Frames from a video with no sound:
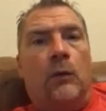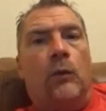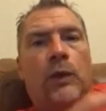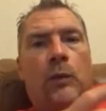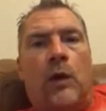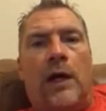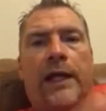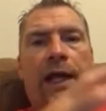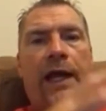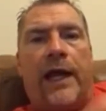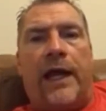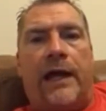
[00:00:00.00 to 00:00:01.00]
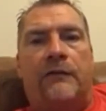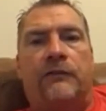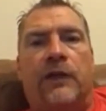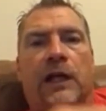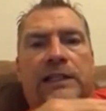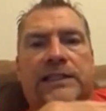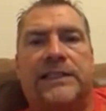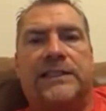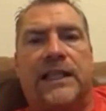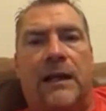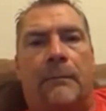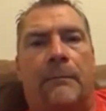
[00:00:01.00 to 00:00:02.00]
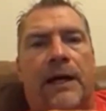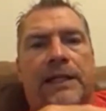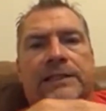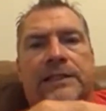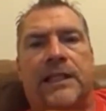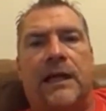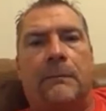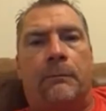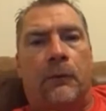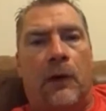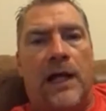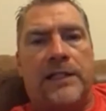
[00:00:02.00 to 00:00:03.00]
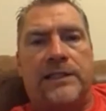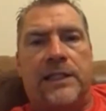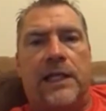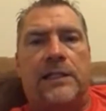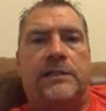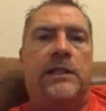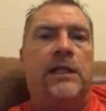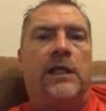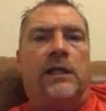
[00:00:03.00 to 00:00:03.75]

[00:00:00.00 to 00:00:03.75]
we want to have a step-by-step process